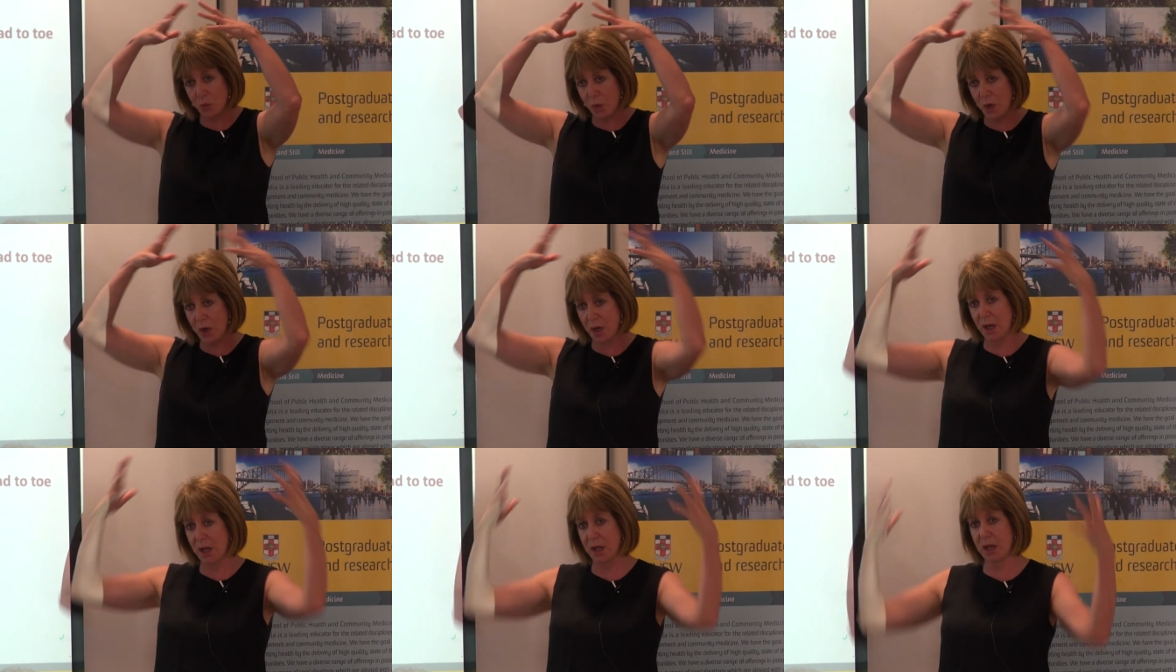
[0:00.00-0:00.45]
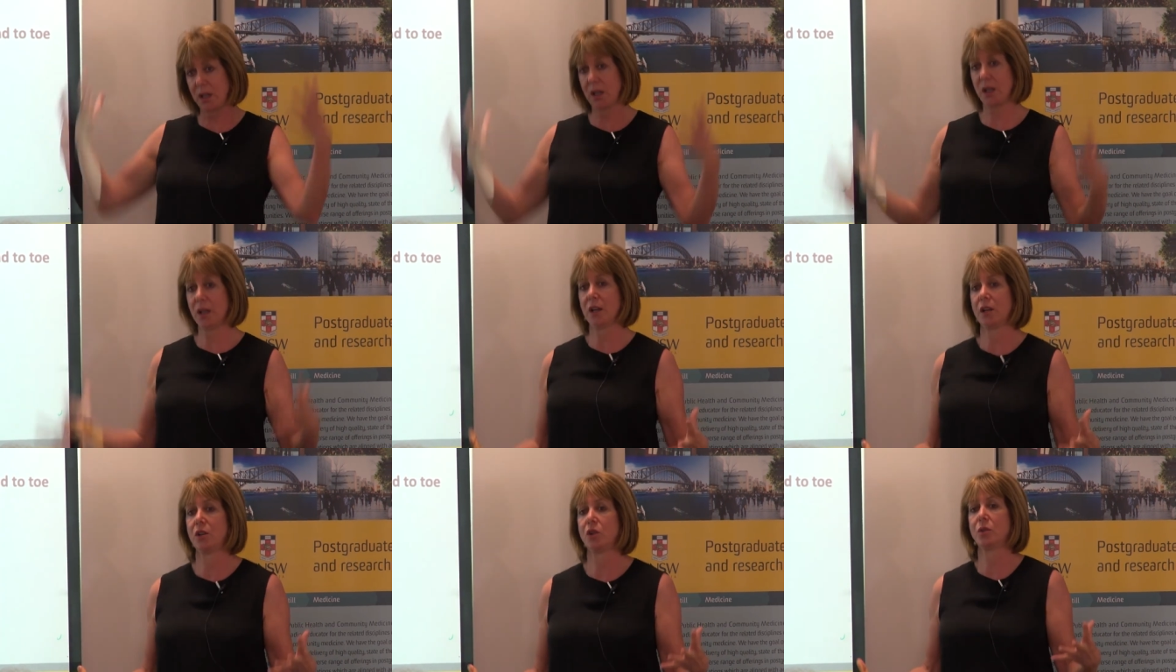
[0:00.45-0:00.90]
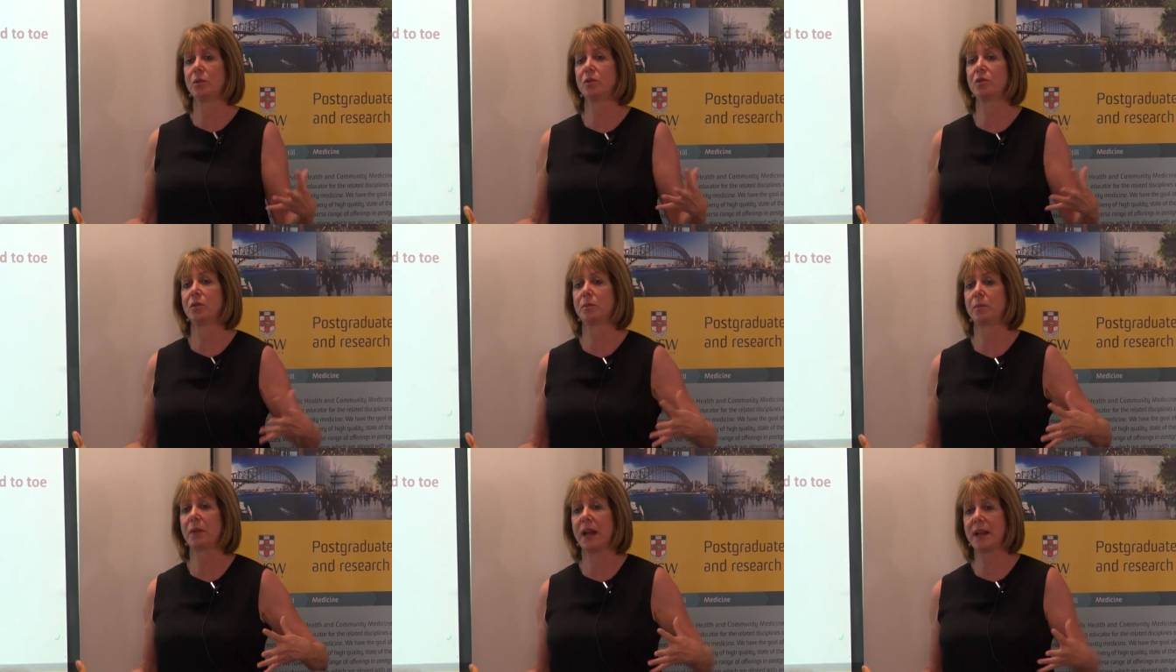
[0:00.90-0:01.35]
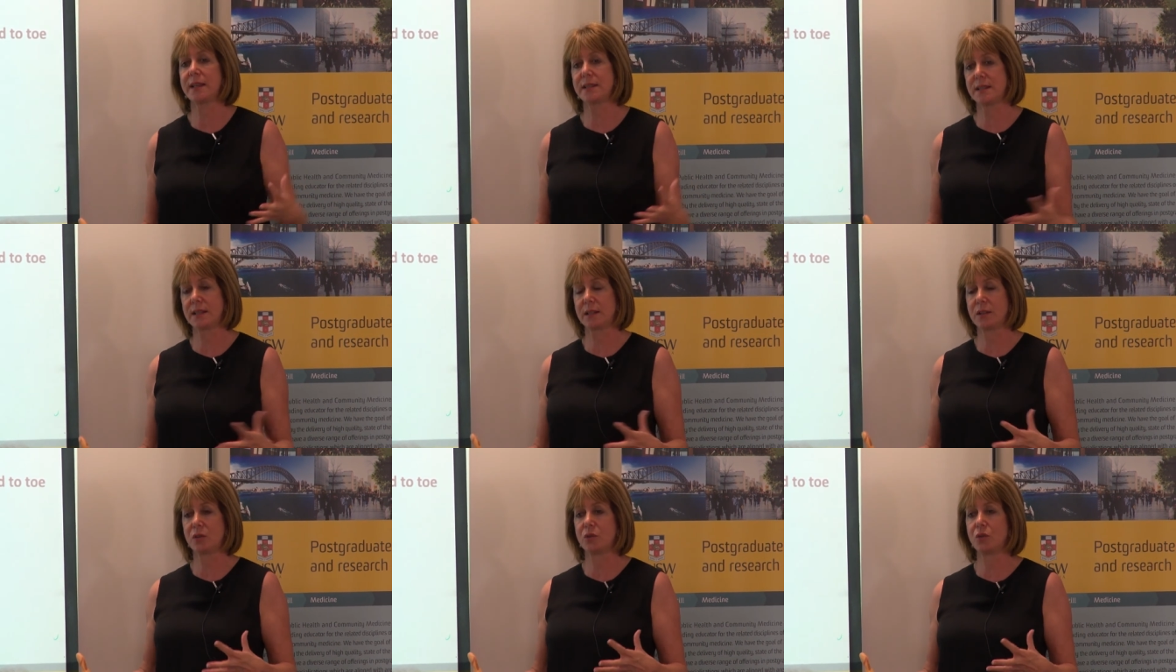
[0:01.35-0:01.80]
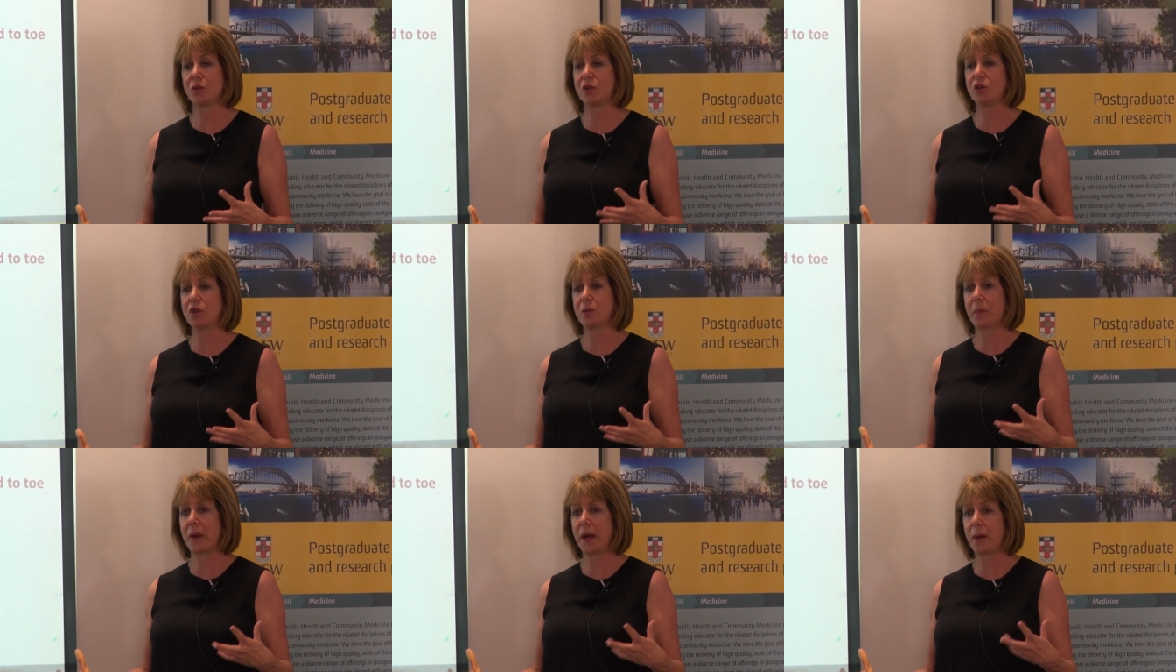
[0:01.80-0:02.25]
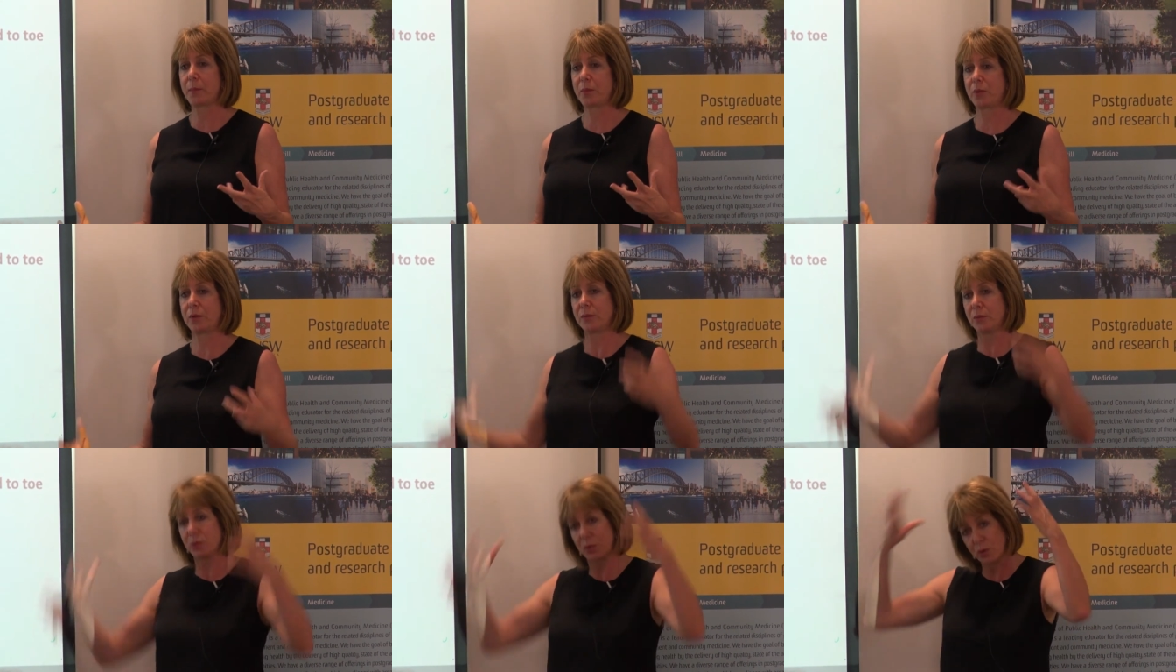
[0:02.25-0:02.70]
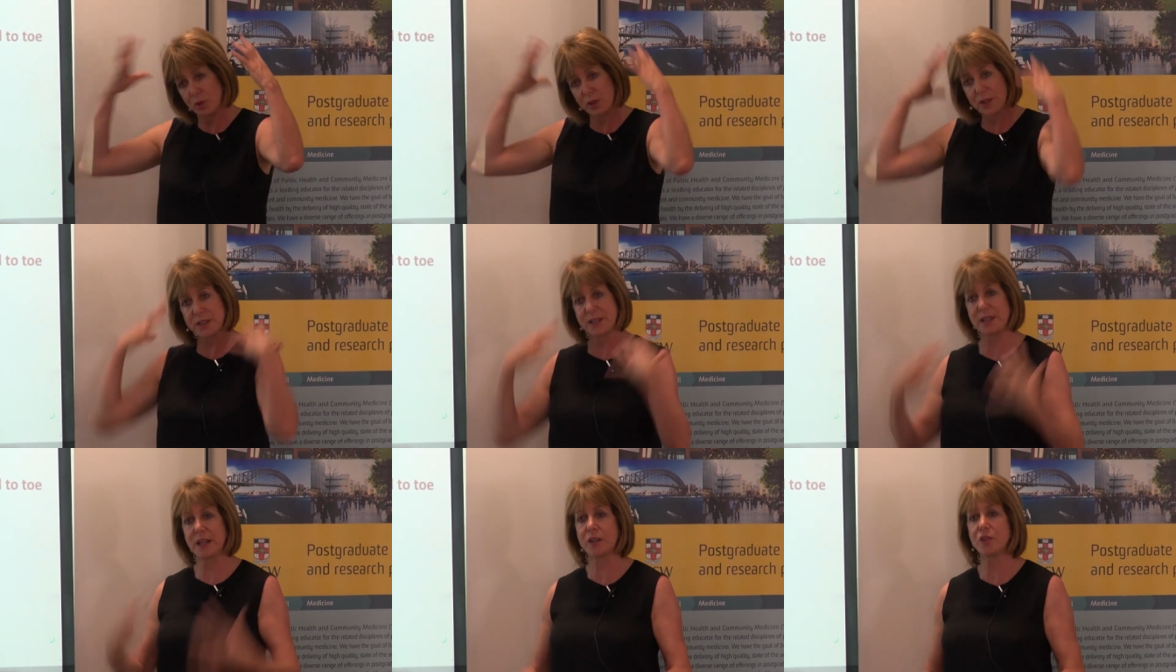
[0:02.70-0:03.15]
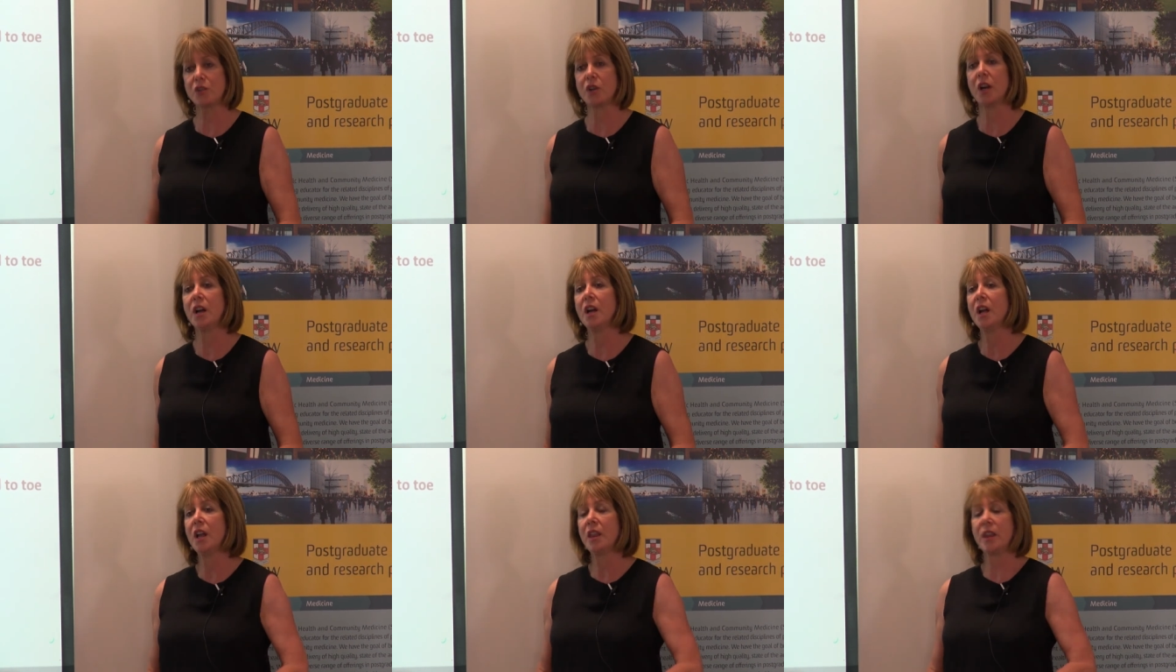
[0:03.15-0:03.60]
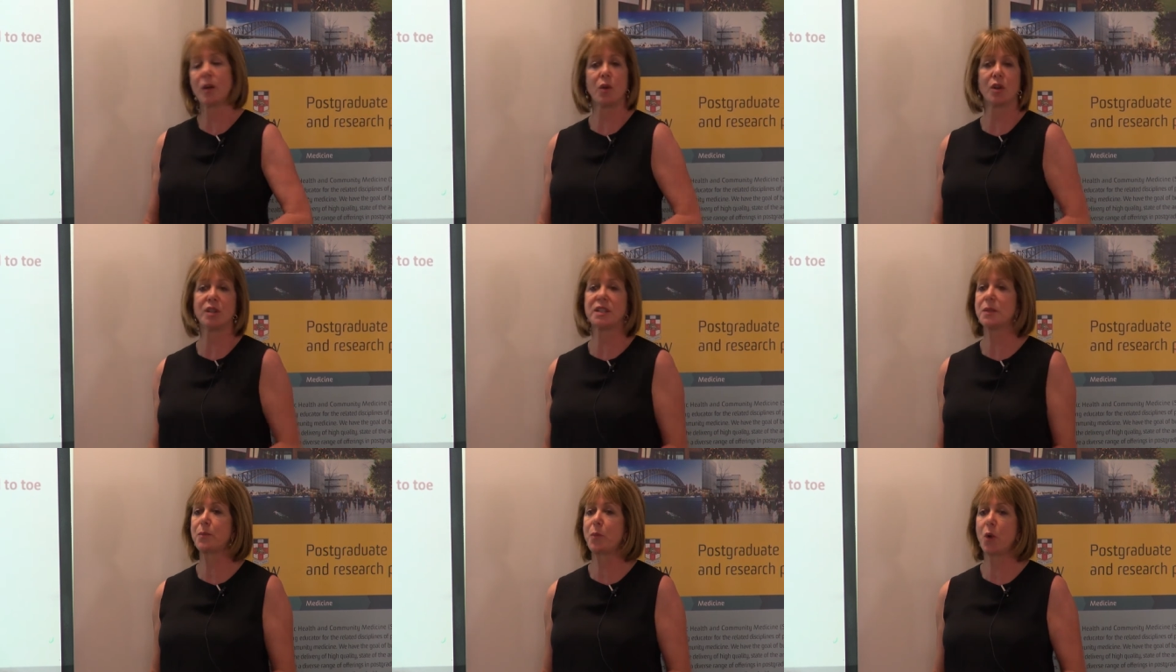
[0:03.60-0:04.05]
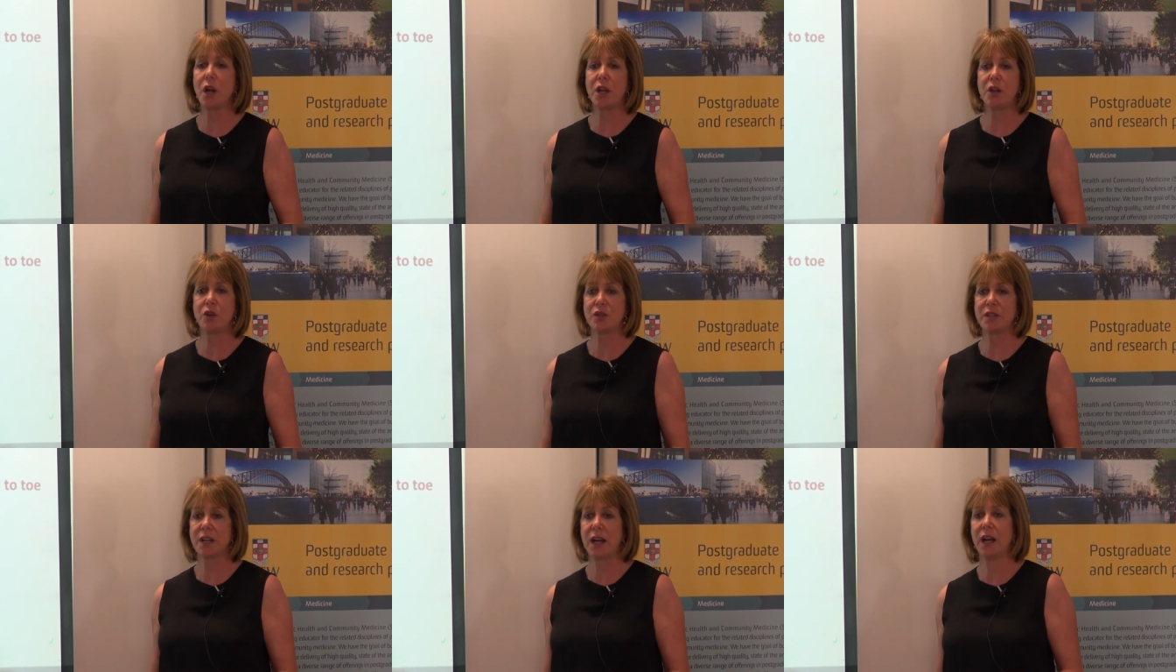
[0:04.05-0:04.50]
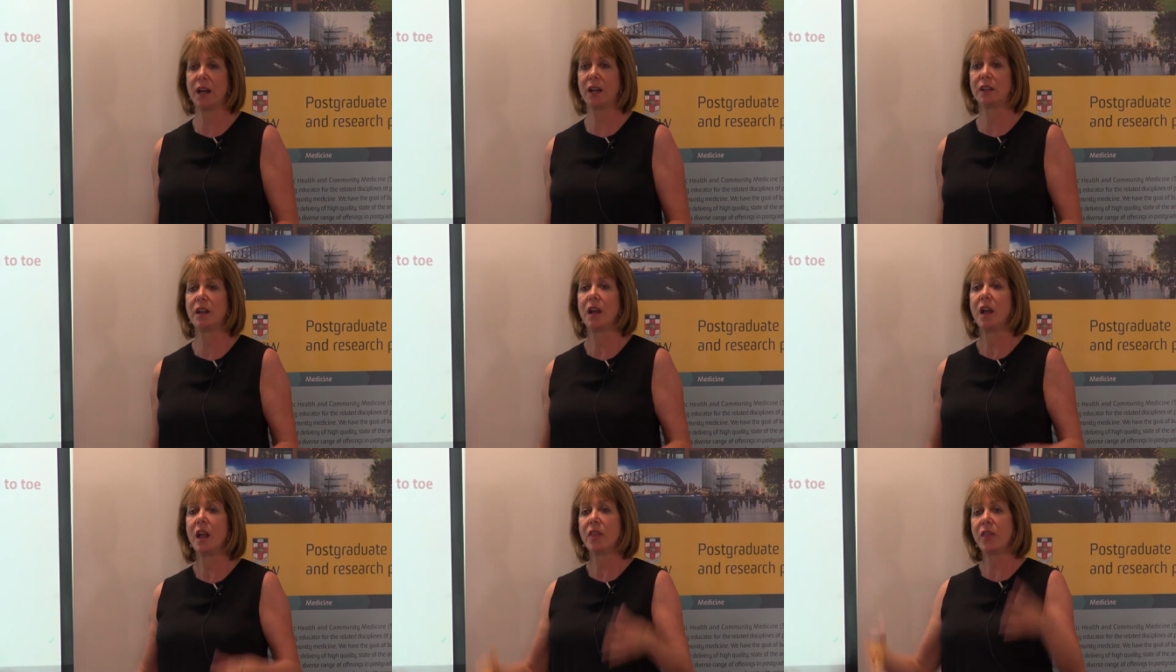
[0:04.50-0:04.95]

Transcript: wearing your, your plastic hood, your paper hood, etc., they won't spray you down.